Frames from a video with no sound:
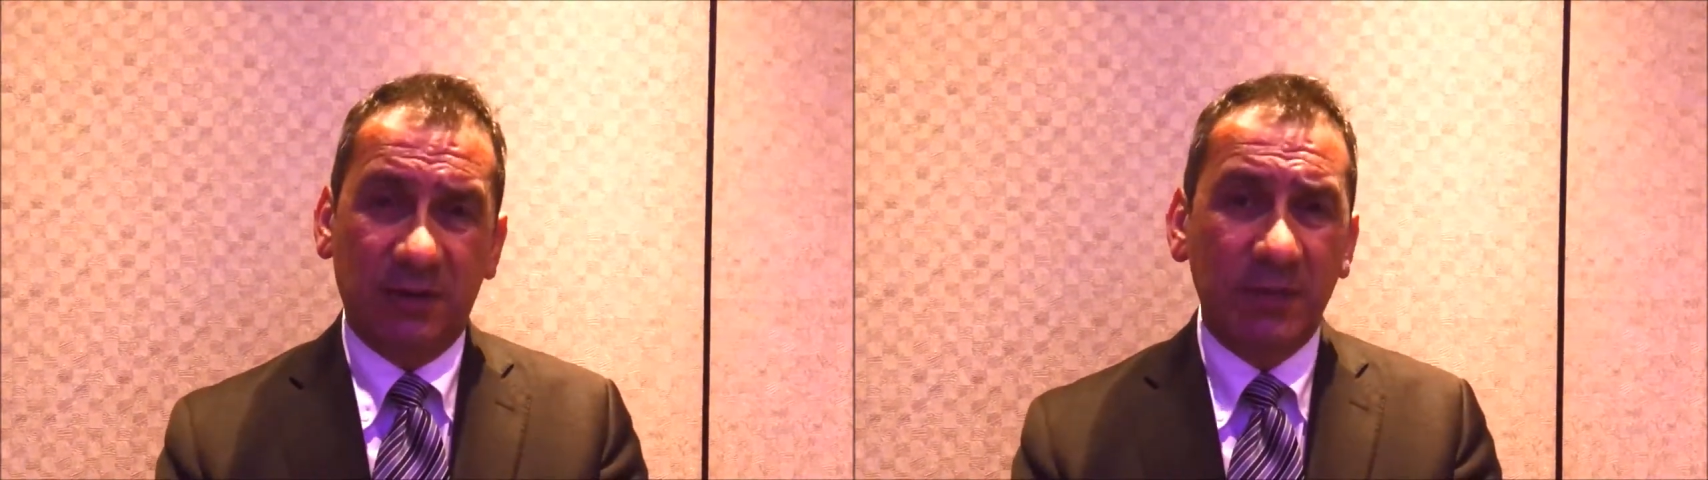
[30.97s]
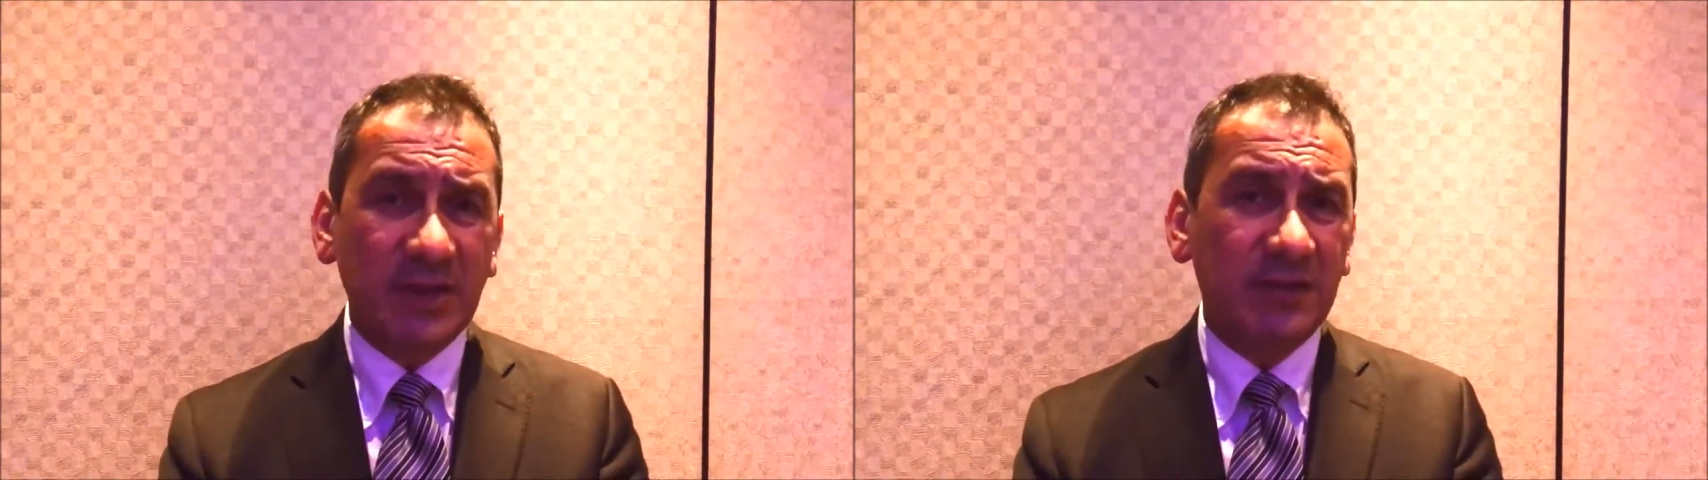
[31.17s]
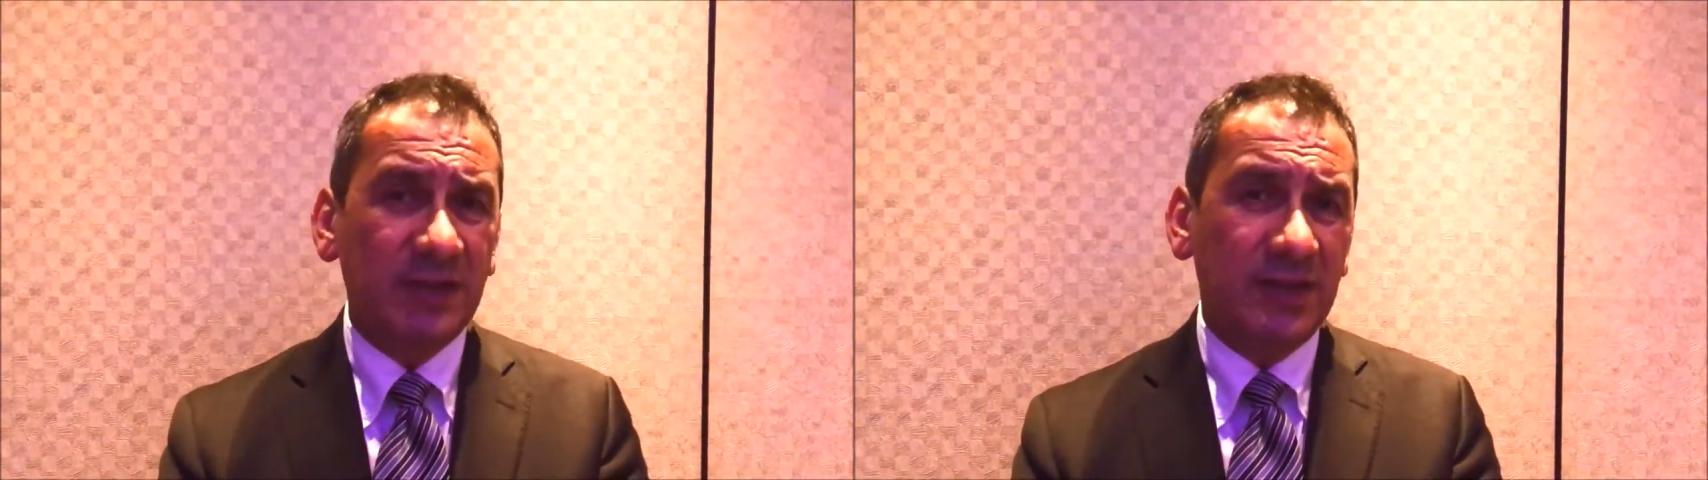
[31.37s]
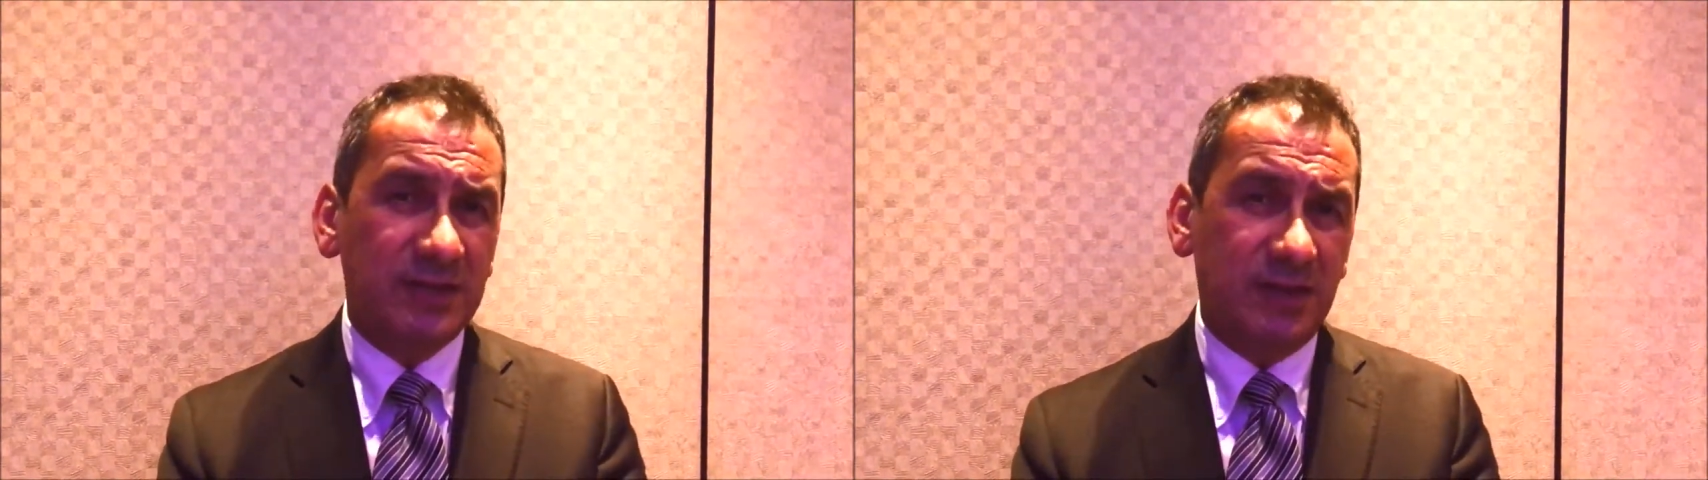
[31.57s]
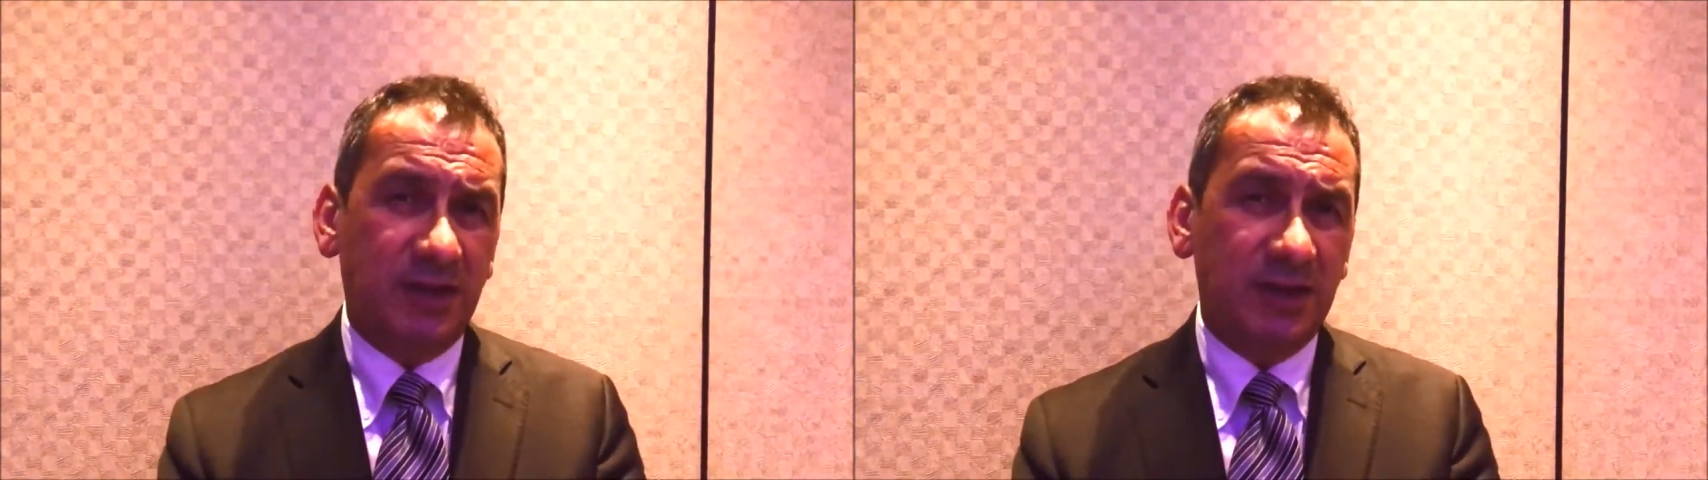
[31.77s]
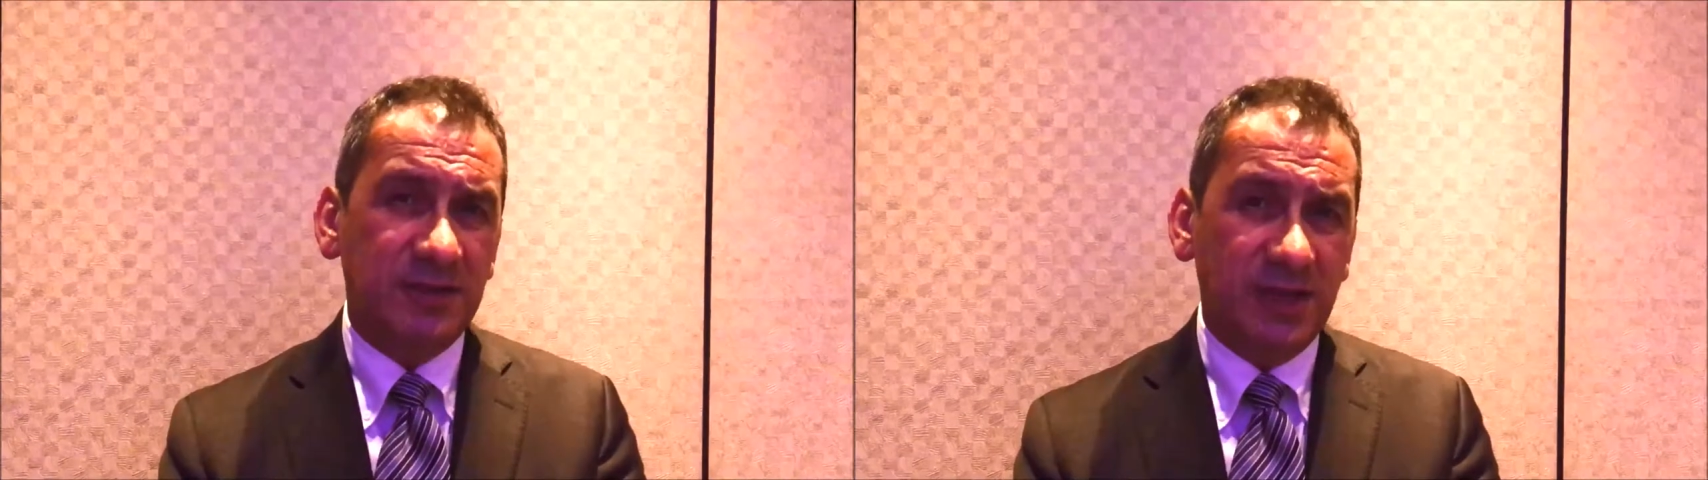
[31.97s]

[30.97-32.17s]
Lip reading: There are many things that I could